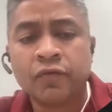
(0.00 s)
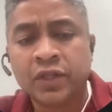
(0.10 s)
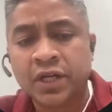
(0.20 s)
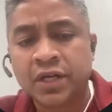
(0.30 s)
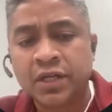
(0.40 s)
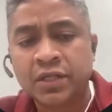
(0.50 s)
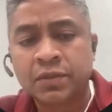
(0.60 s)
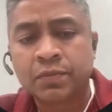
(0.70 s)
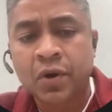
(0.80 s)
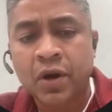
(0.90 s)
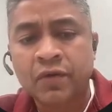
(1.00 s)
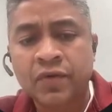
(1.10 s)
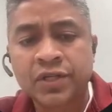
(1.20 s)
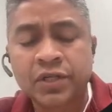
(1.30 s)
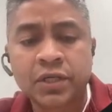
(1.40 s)
whether it is product
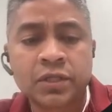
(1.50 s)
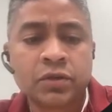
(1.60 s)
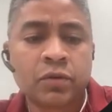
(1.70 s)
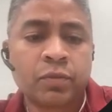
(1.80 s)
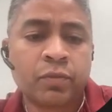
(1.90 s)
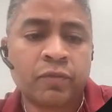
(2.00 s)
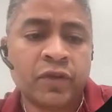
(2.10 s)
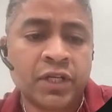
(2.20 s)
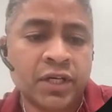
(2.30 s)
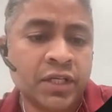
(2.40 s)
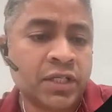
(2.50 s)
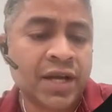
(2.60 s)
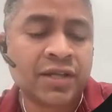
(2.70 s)
functions or whether it is